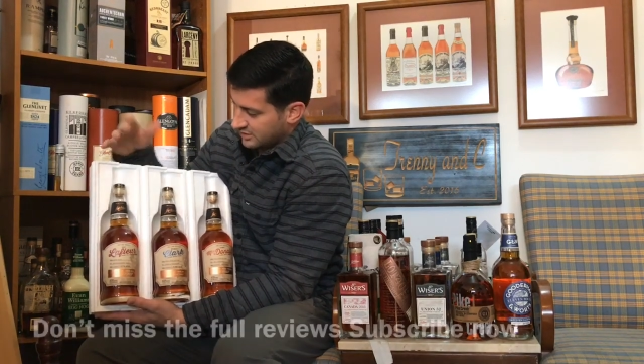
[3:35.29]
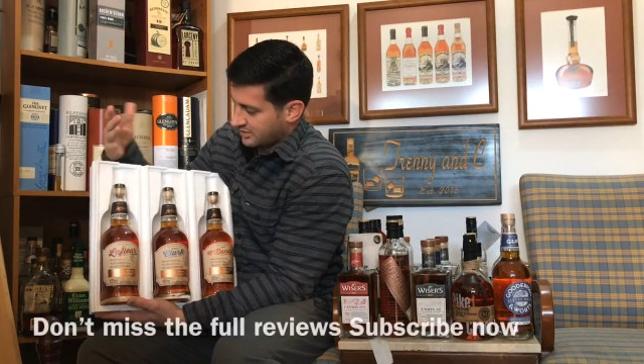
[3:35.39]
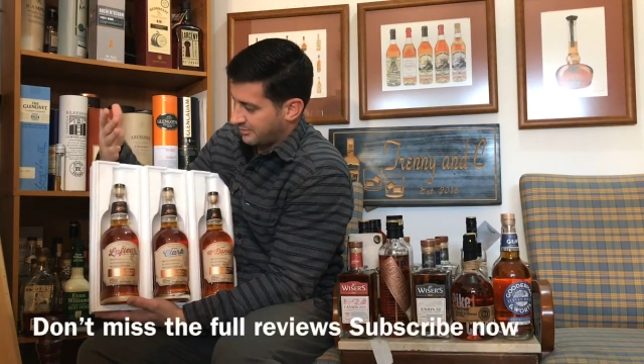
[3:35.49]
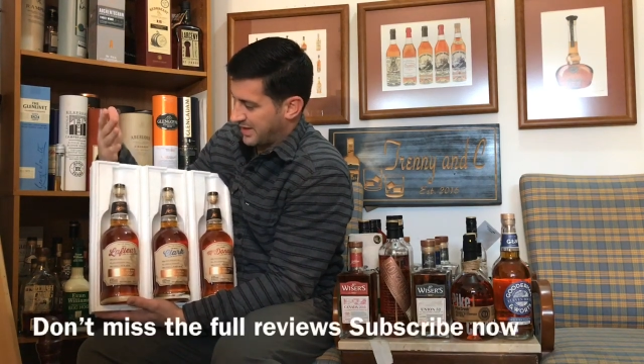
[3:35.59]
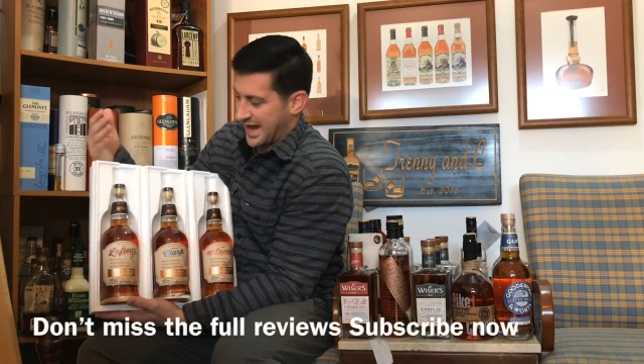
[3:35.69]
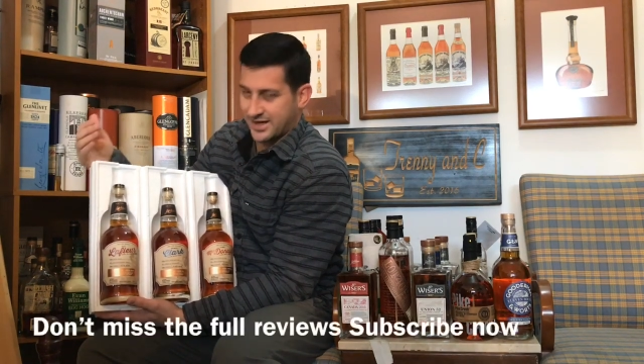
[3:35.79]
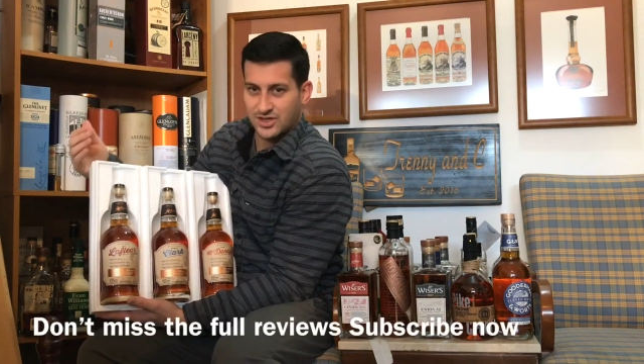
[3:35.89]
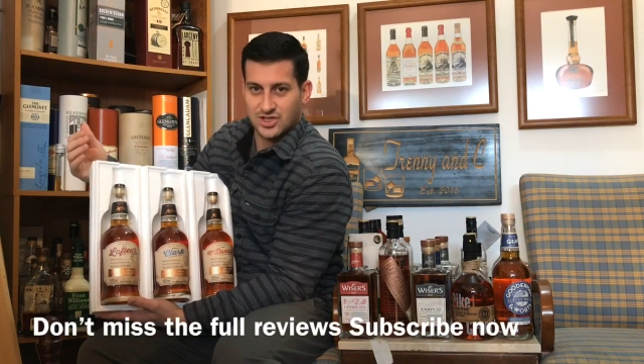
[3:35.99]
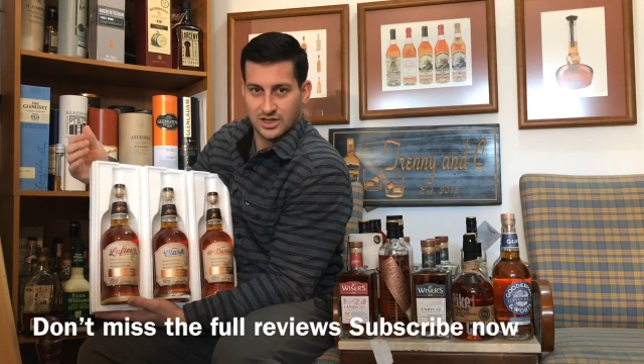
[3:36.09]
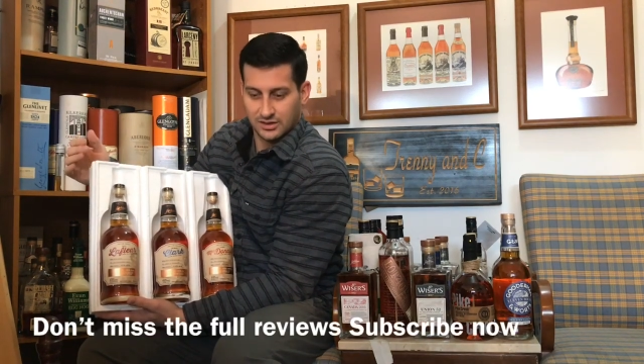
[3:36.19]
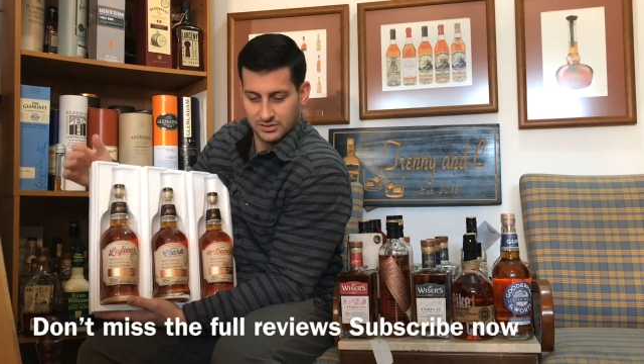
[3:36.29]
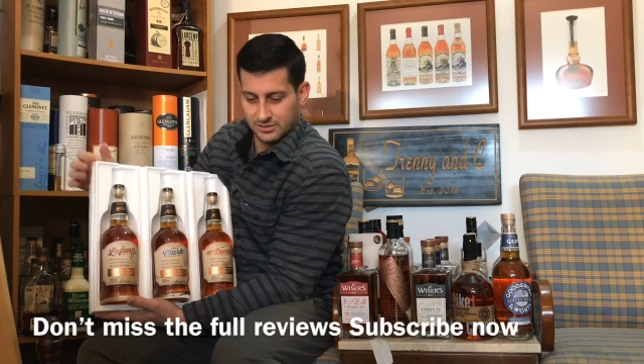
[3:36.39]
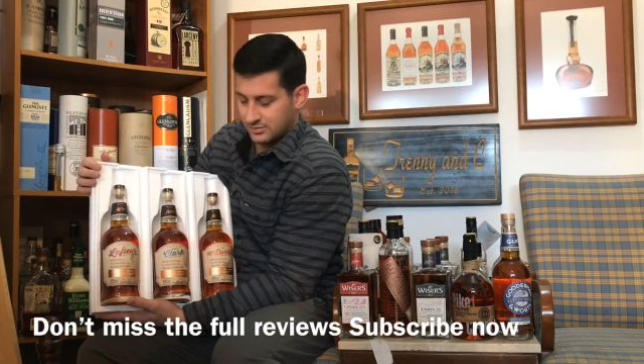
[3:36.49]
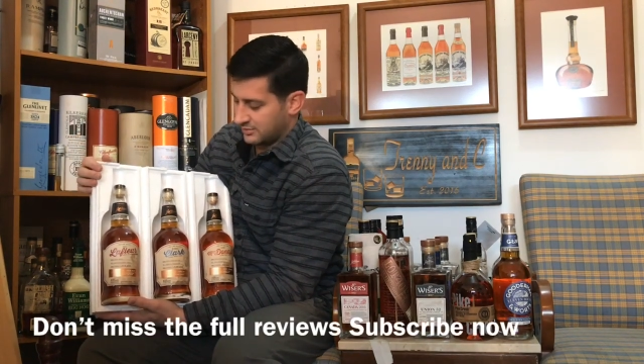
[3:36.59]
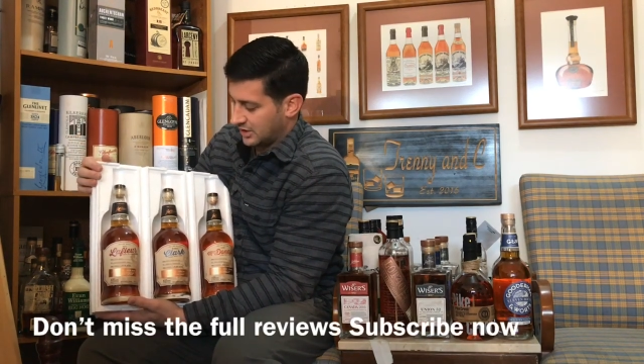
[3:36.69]
Look at the packaging.
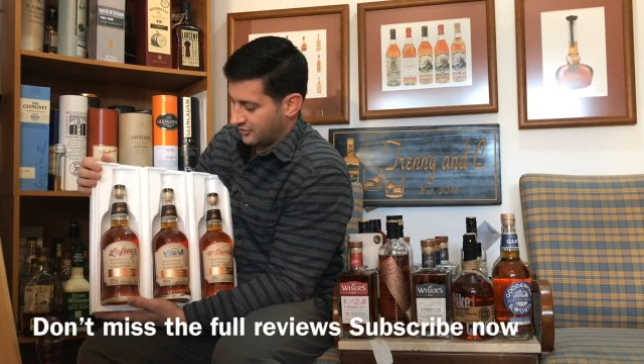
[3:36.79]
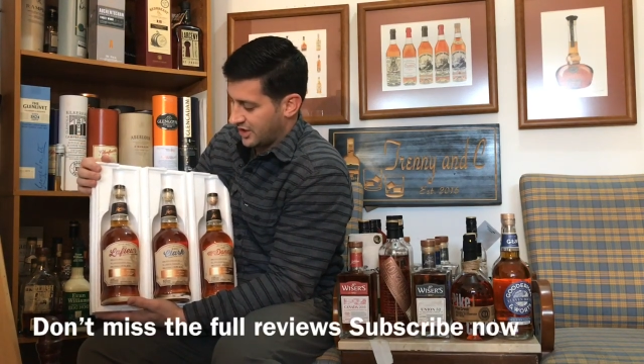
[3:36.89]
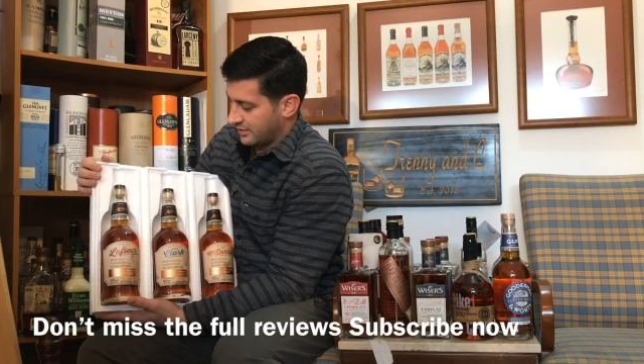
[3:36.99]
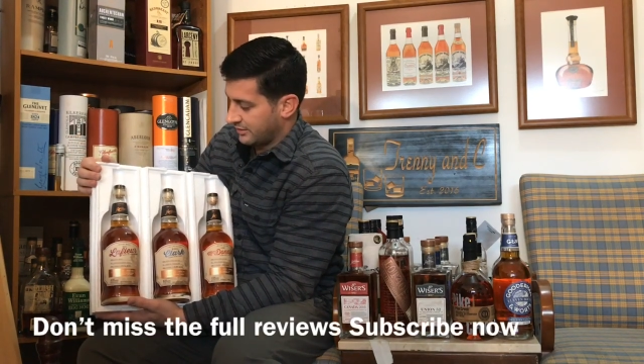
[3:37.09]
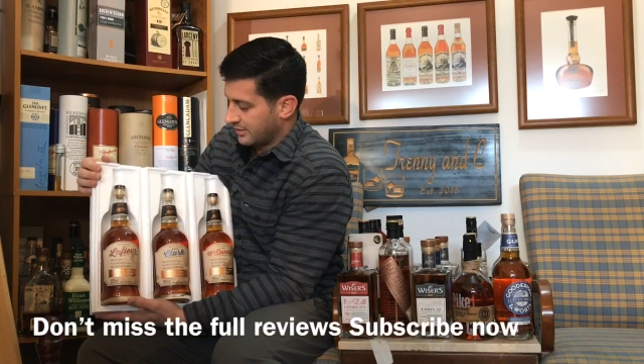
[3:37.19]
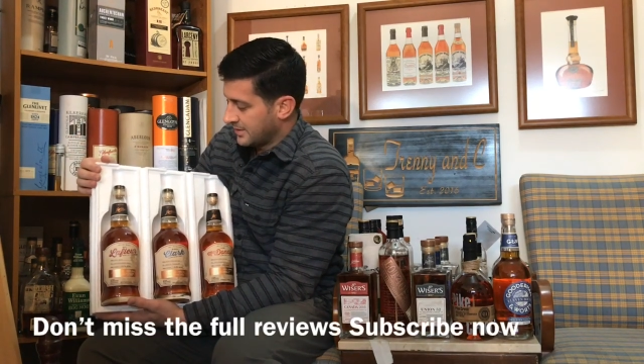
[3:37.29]
Well done.